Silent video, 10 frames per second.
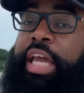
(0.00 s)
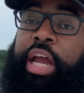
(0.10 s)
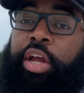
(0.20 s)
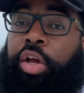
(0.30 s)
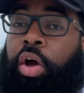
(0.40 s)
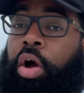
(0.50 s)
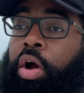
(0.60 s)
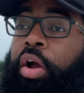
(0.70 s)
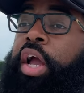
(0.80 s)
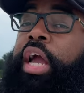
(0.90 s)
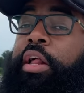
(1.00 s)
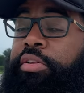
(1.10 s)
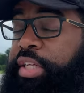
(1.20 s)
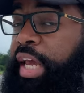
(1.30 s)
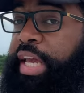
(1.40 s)
care of your car,
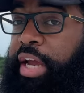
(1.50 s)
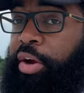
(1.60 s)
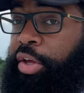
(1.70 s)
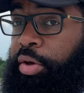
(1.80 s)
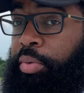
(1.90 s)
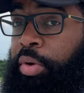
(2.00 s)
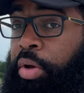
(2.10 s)
it'll take care of you,